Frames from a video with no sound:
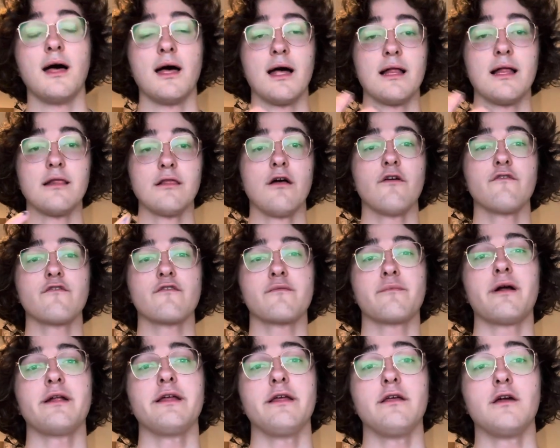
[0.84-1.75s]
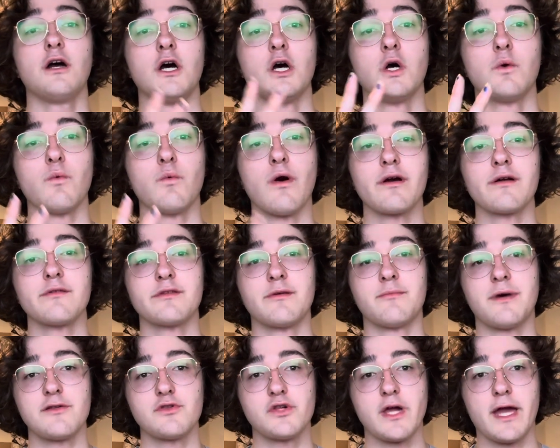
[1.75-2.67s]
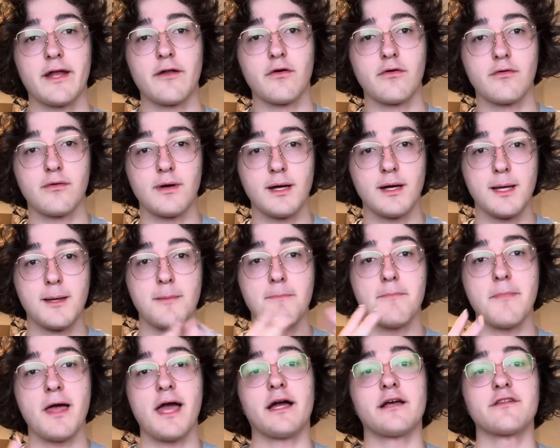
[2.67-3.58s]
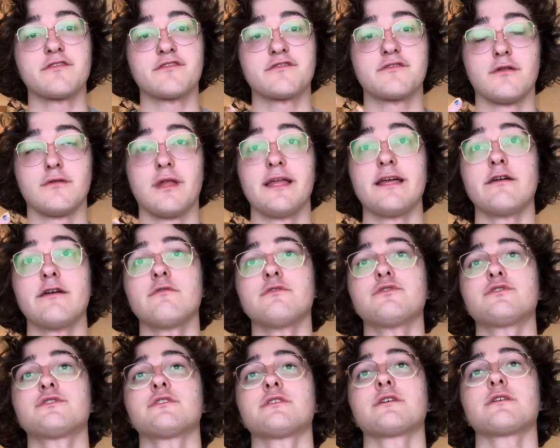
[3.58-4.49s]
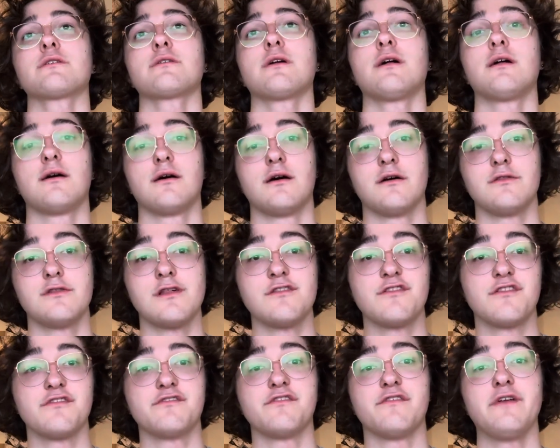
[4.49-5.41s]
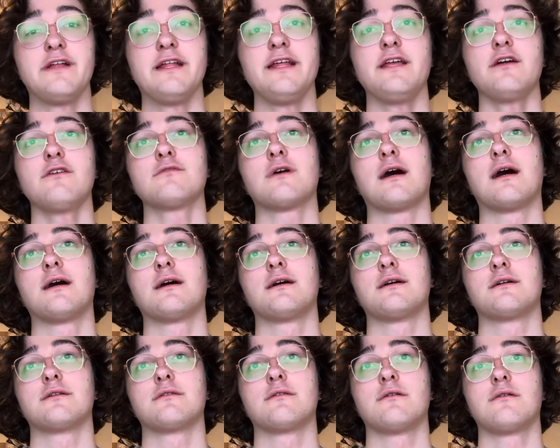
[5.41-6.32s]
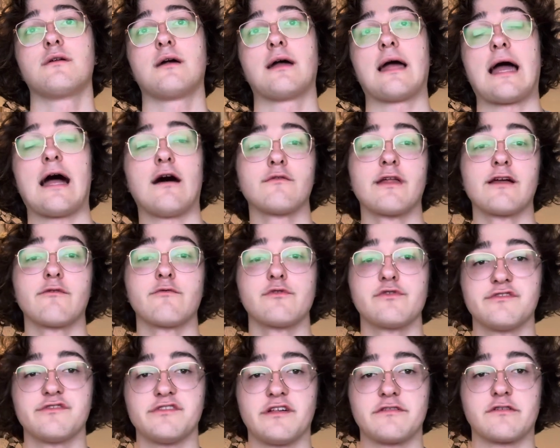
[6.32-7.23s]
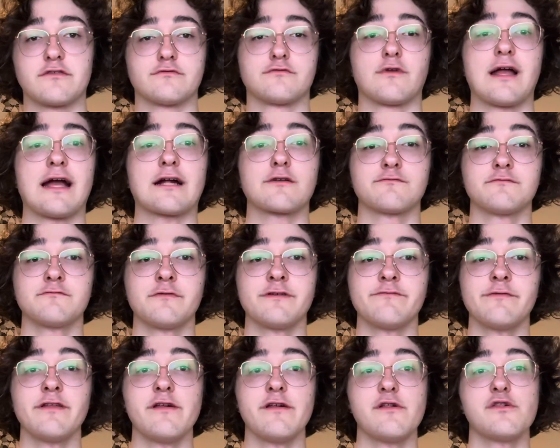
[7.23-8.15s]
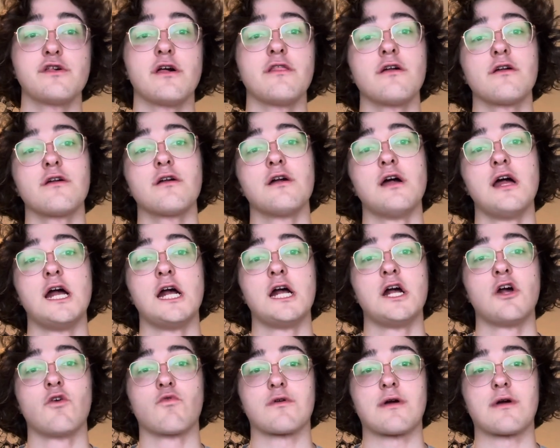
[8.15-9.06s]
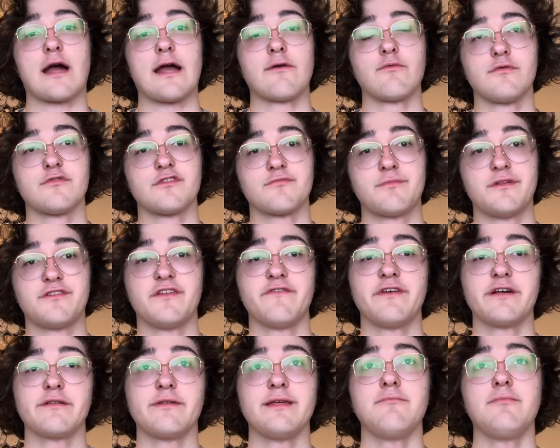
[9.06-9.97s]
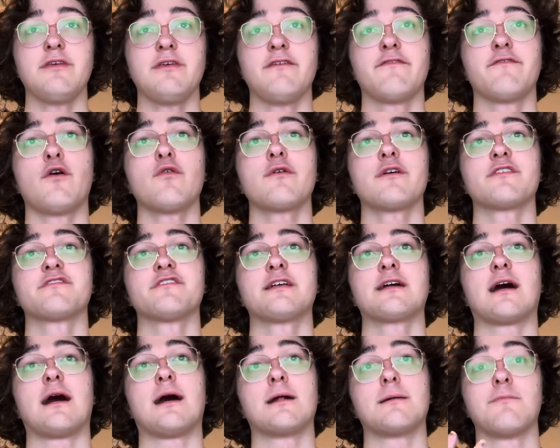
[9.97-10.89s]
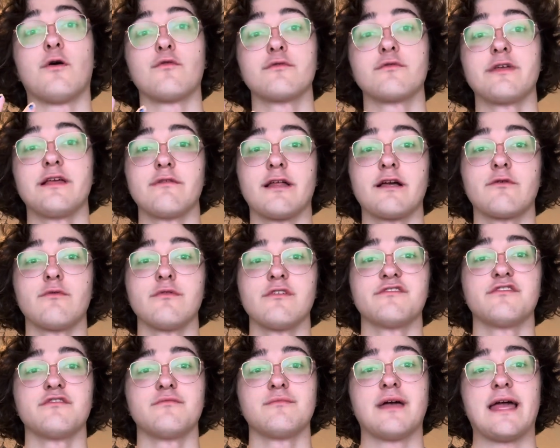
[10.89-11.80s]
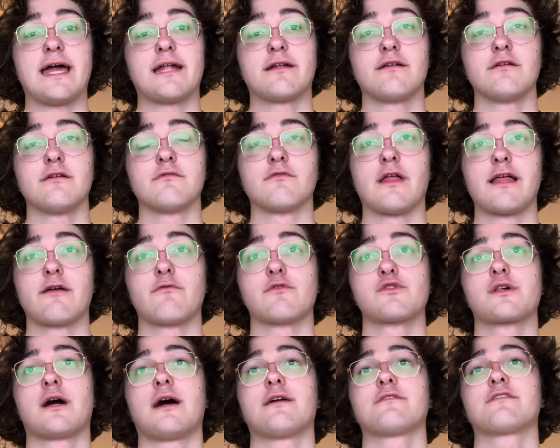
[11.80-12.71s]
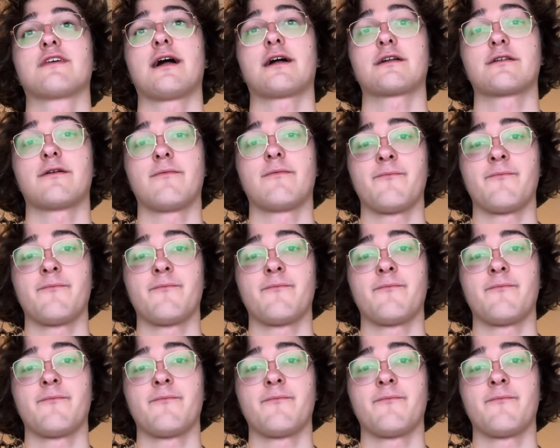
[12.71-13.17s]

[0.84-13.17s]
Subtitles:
Hello everybody, welcome to my channel, Mags the Language Nerd. This is a video on how languages interact with each other, where I will specifically be focusing on multilingualism and language contact.